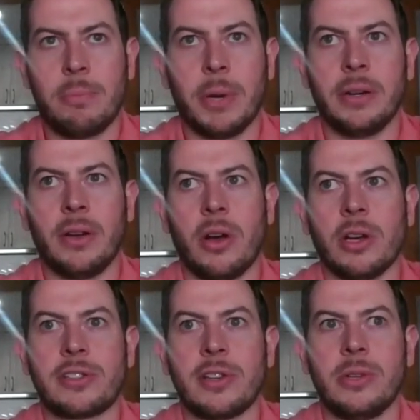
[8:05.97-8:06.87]
but
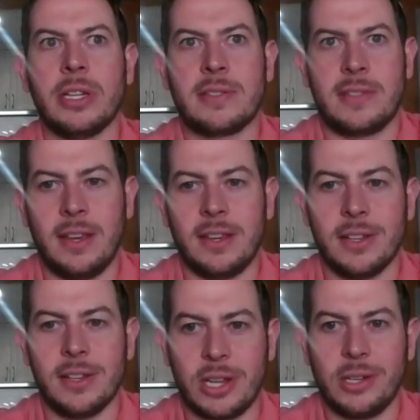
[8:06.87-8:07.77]
also it's
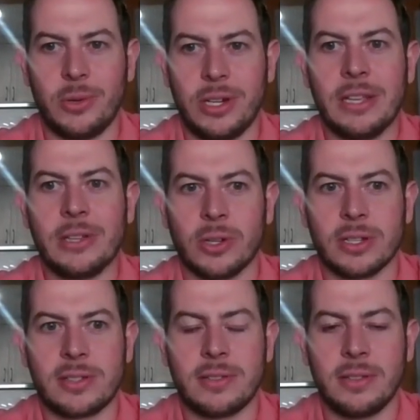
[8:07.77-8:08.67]
taking a genuine
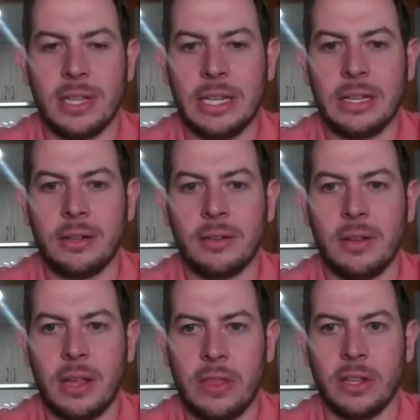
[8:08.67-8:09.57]
interest in
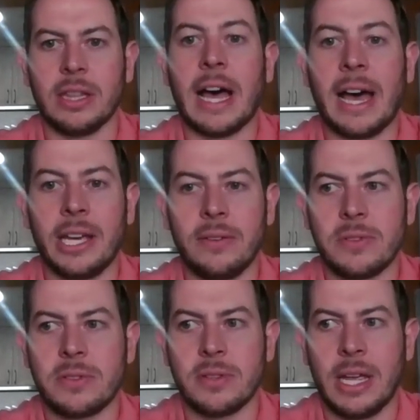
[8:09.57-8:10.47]
the
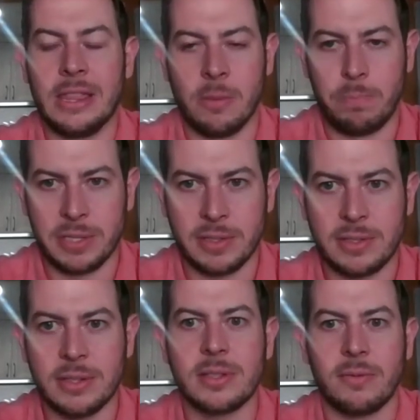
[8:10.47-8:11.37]
lives and the
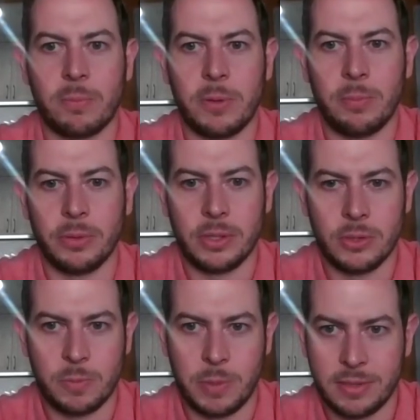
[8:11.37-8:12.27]
businesses of the people that
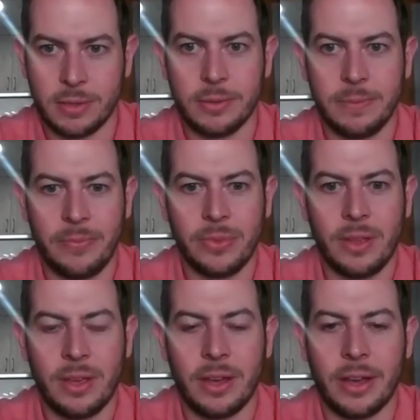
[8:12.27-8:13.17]
you speak
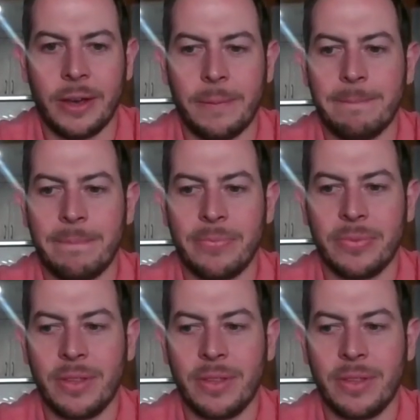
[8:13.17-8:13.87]
to. Um,